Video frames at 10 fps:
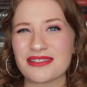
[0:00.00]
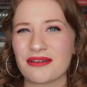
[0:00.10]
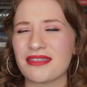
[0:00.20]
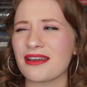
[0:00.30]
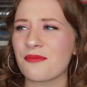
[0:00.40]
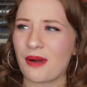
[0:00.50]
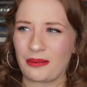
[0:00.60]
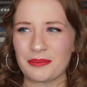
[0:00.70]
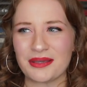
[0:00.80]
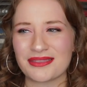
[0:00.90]
so I think I'll
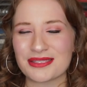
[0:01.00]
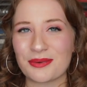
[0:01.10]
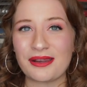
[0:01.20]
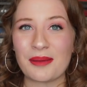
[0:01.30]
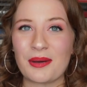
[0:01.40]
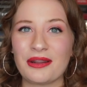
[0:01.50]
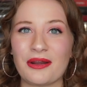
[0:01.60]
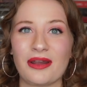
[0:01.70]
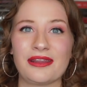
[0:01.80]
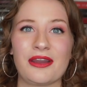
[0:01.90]
probably pick this one up on
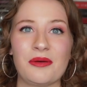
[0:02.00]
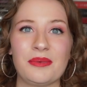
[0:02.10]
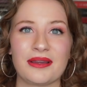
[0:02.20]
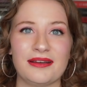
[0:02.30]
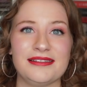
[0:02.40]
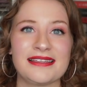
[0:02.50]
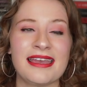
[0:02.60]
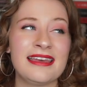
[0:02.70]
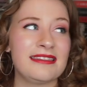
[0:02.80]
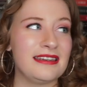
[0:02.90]
audio because
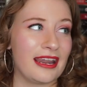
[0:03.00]
the